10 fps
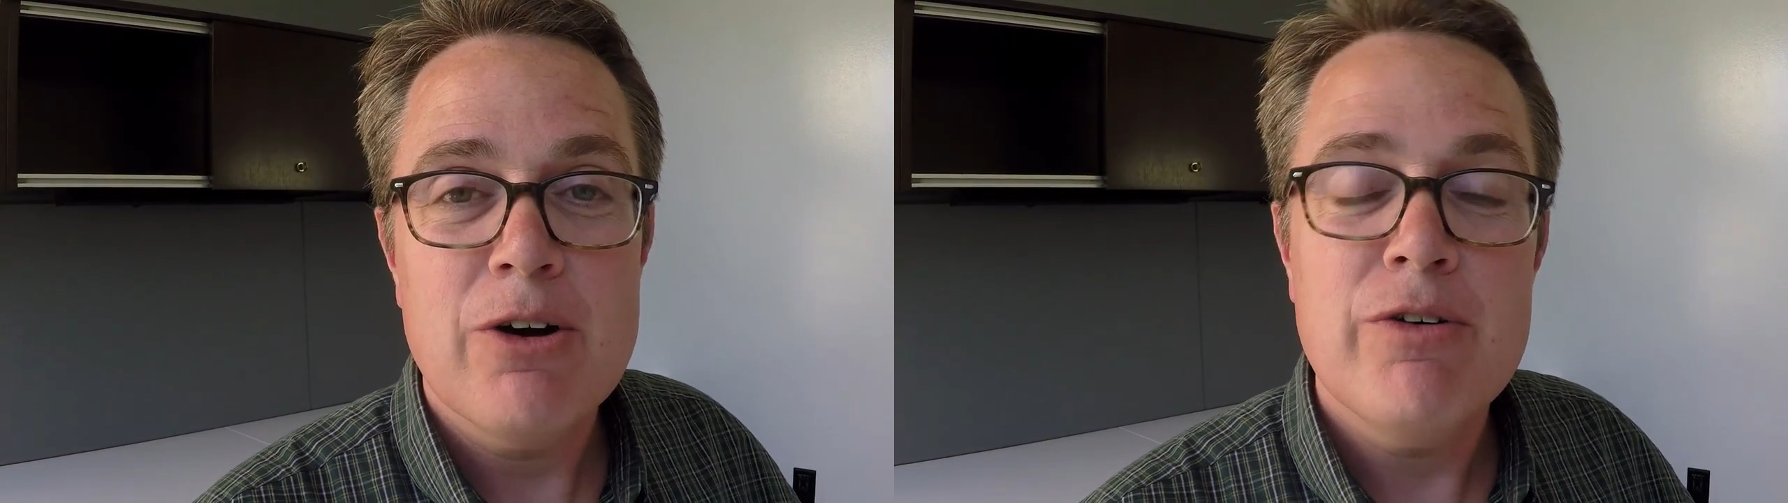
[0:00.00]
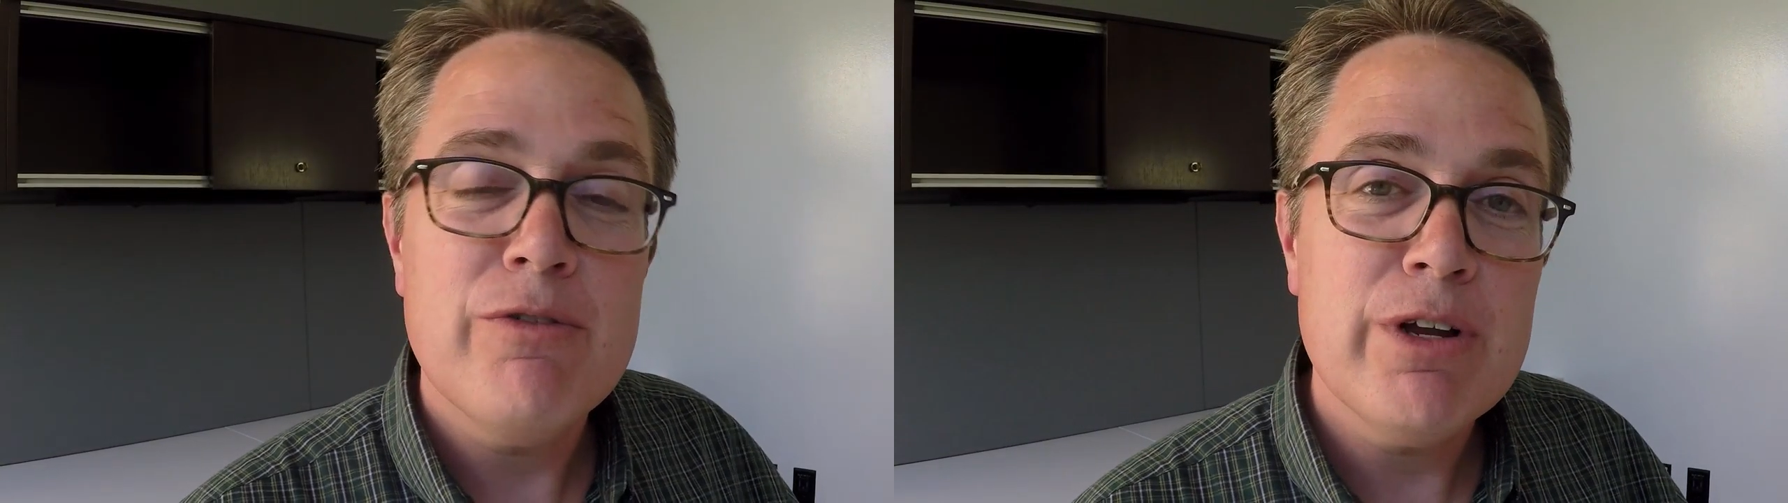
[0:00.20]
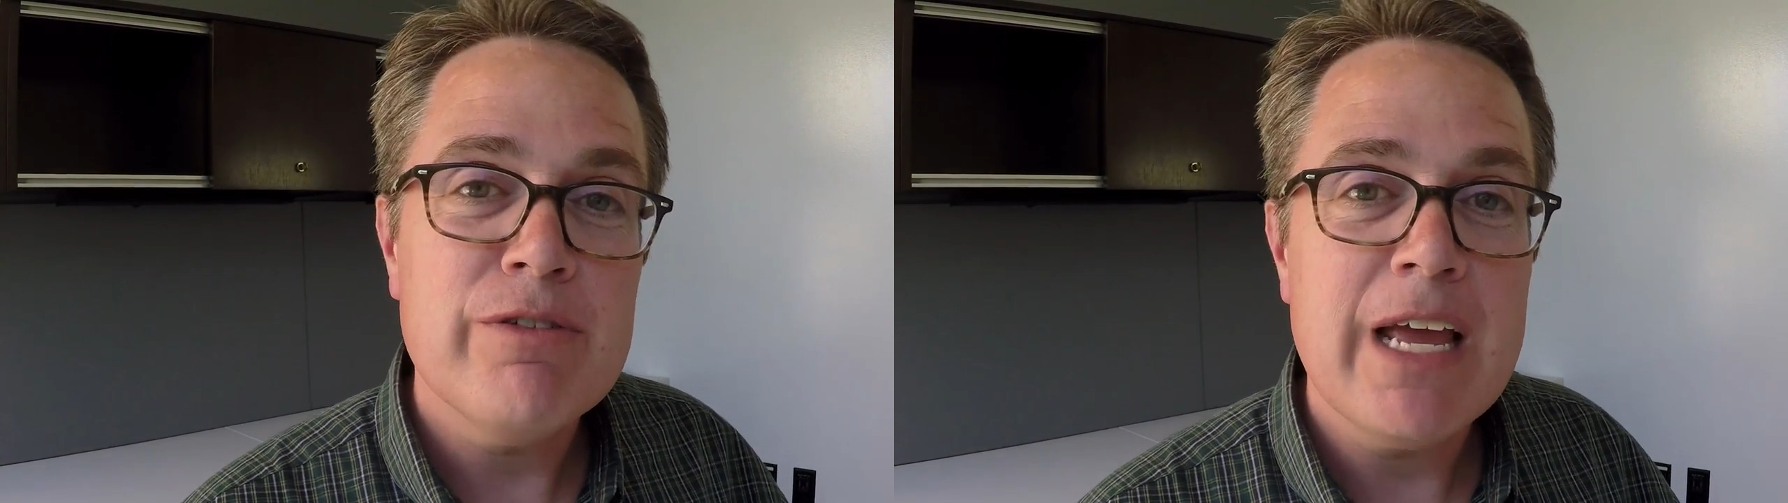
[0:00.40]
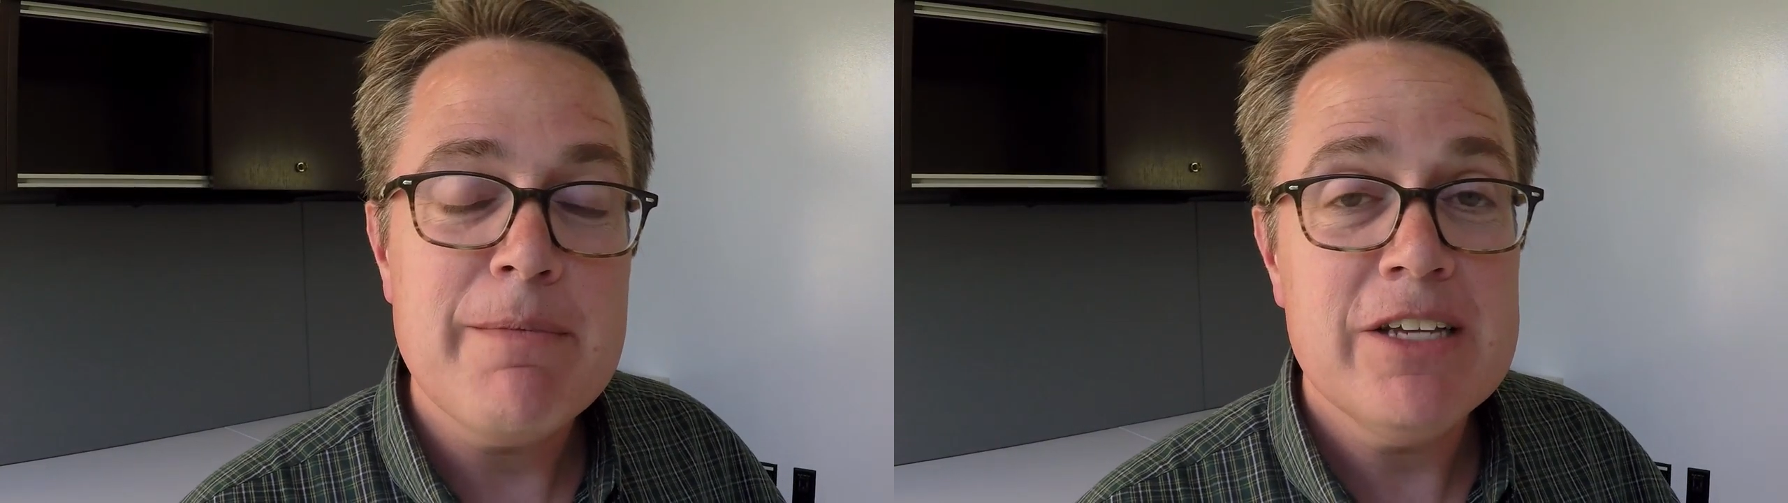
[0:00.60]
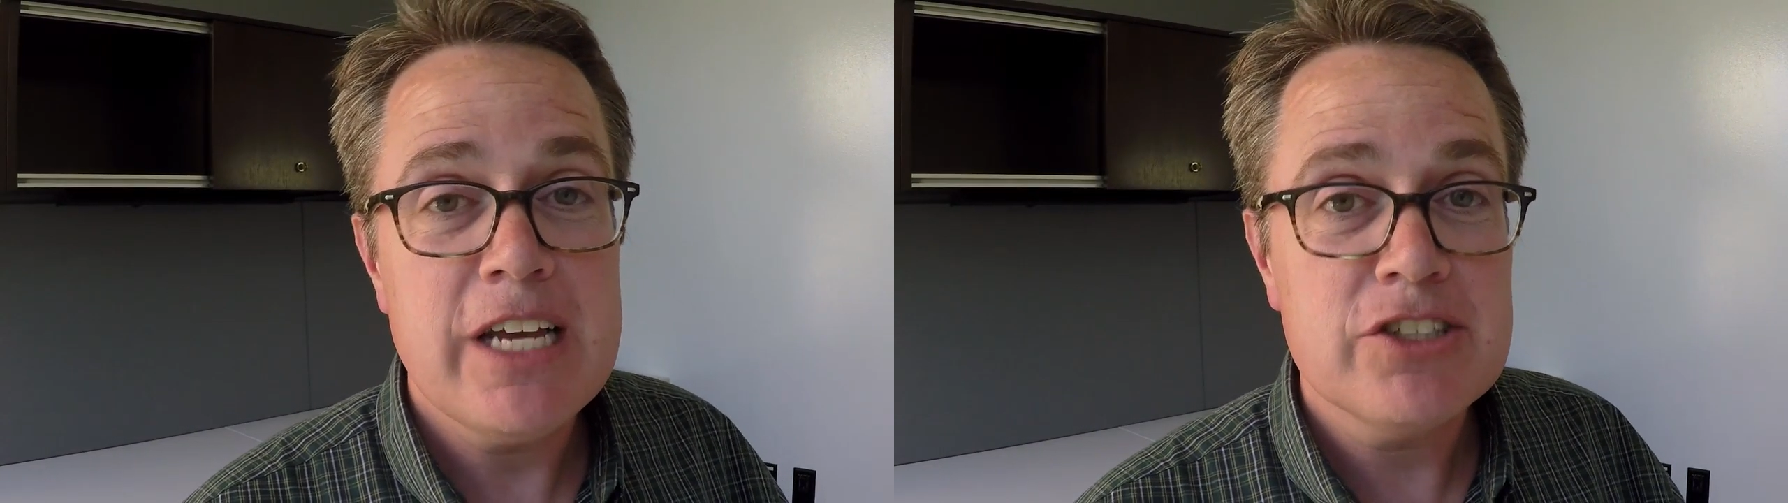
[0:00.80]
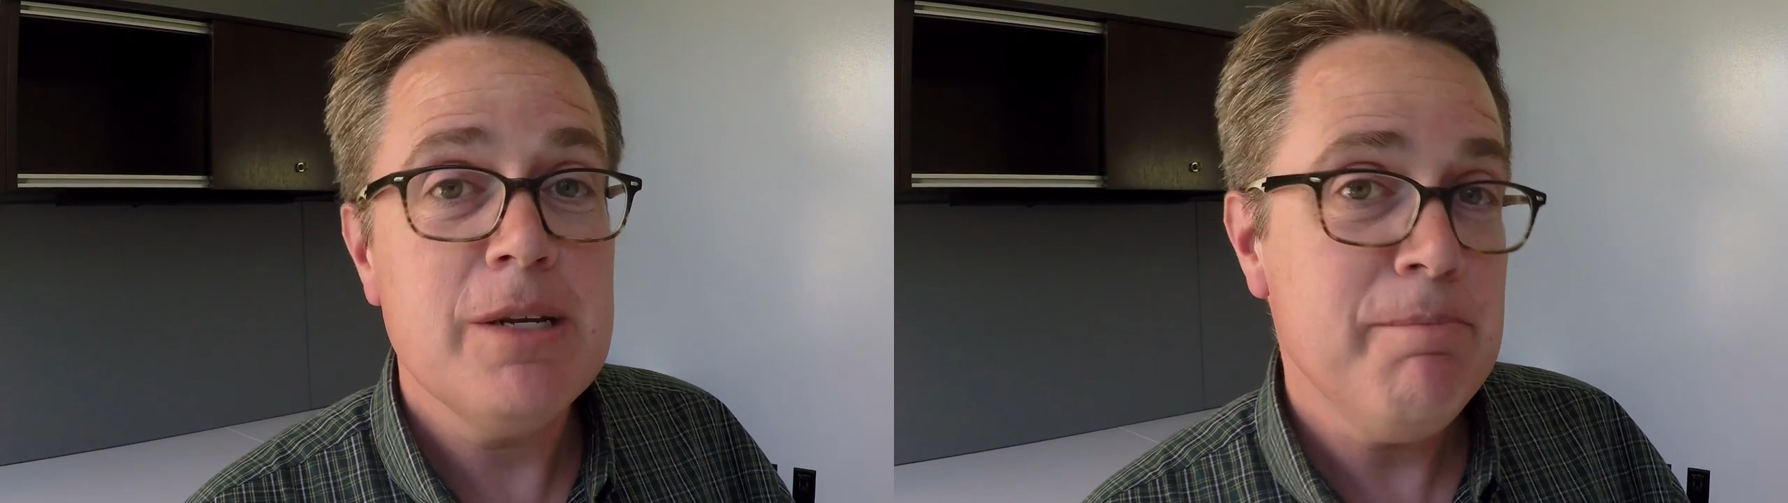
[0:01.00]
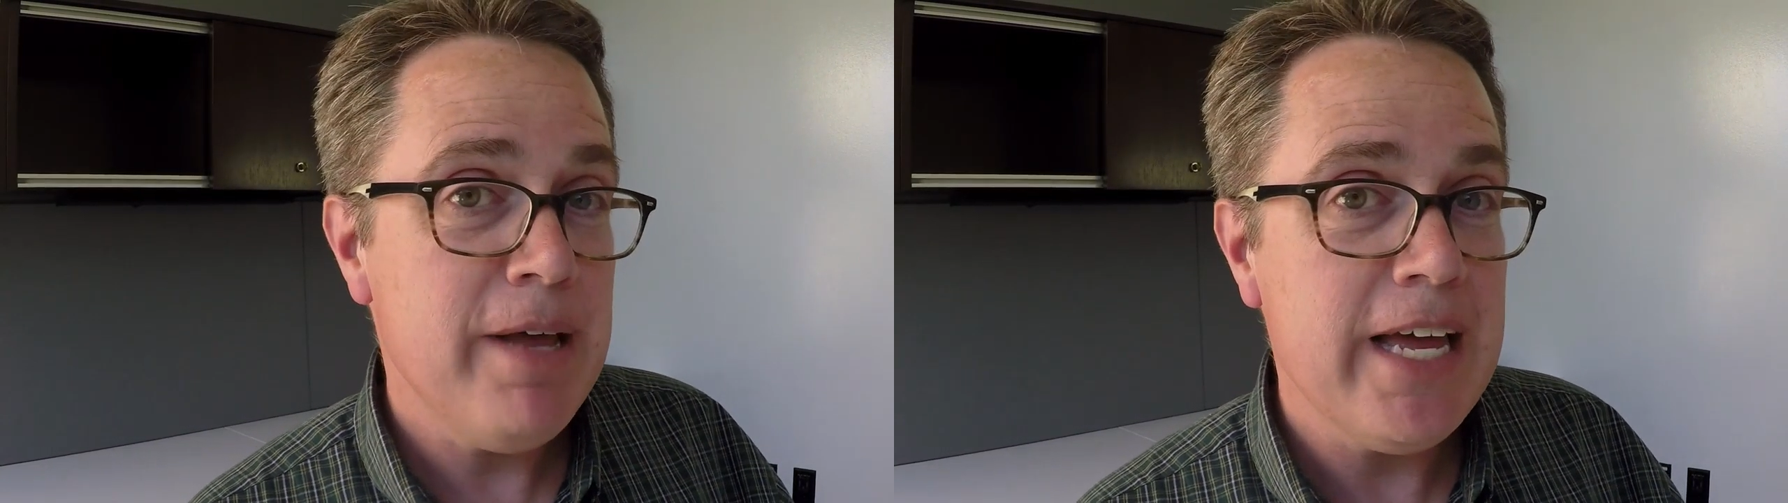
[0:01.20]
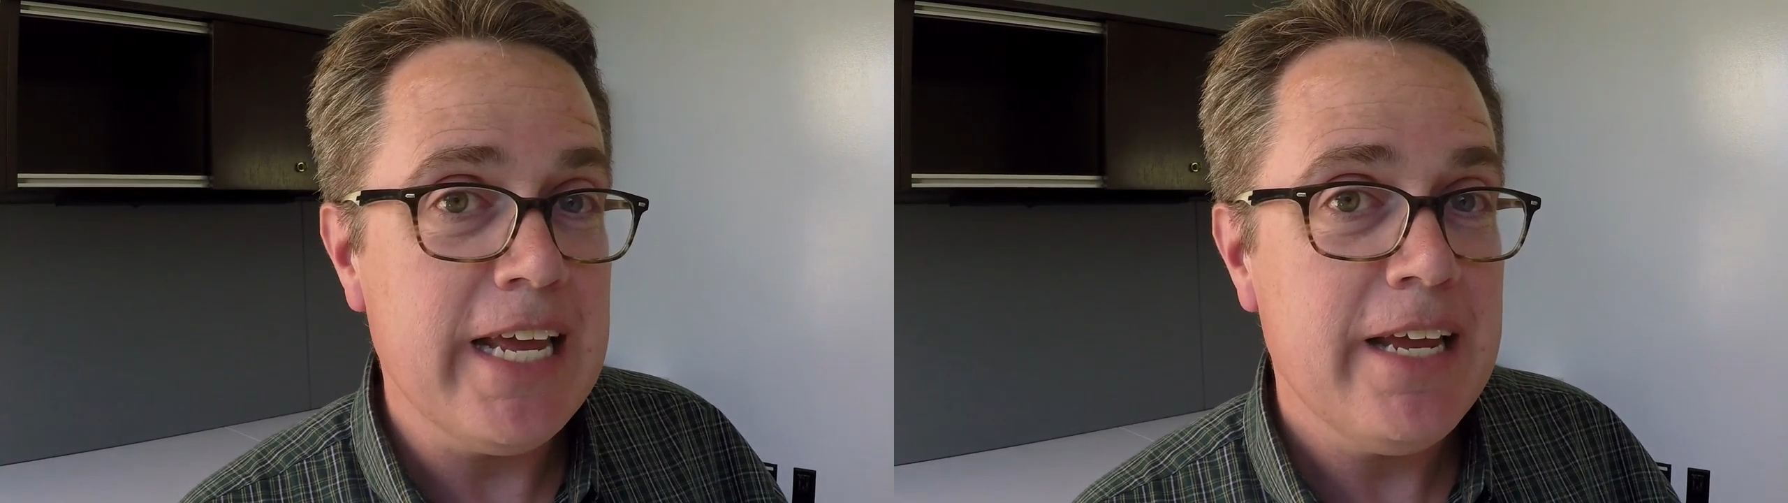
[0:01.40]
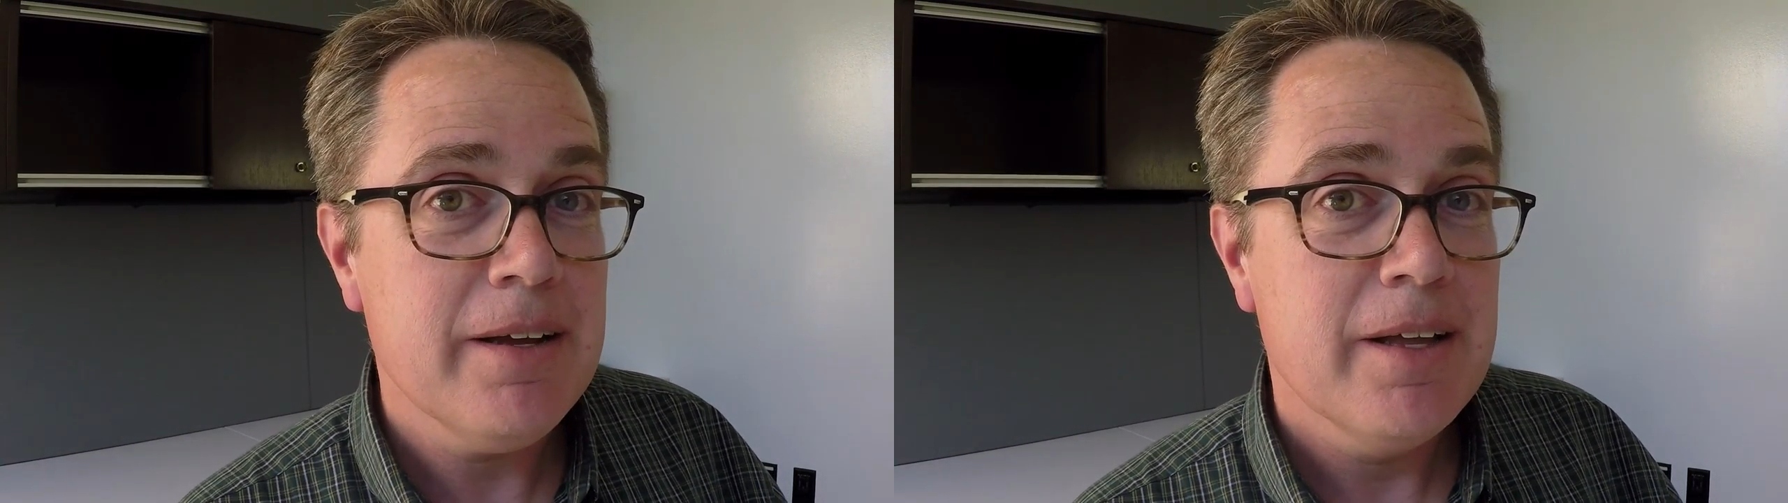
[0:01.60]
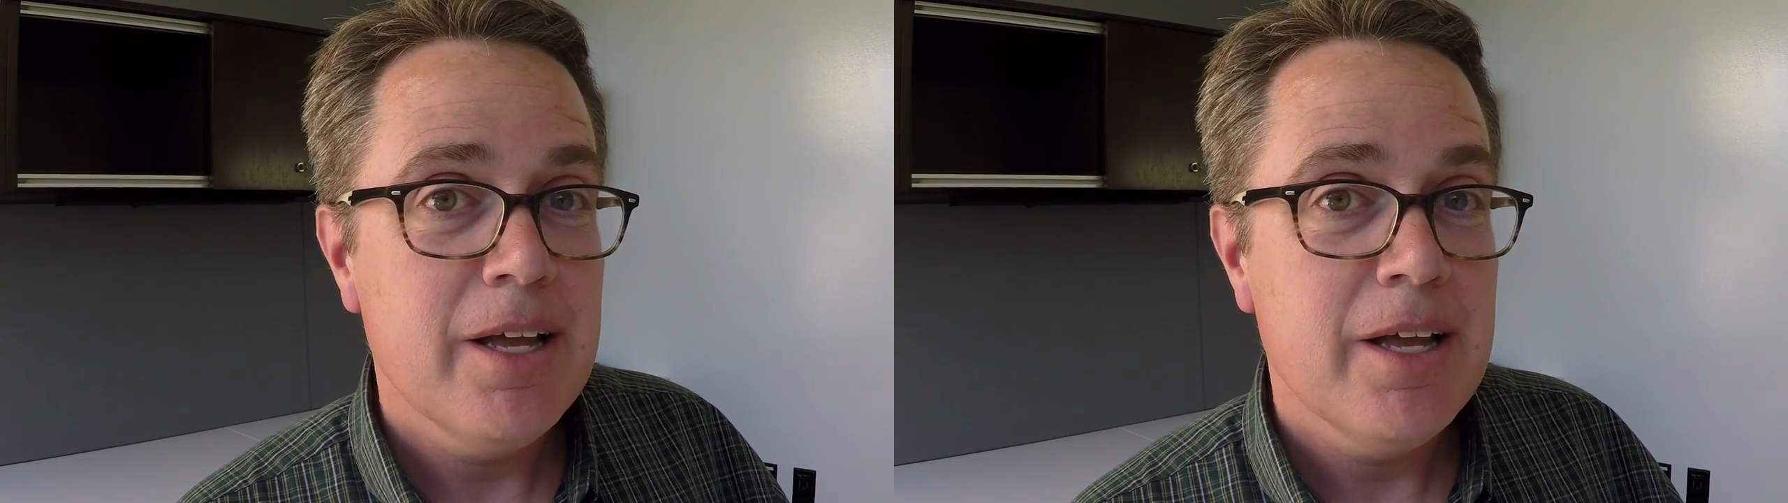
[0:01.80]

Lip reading: her real name is actually Betty,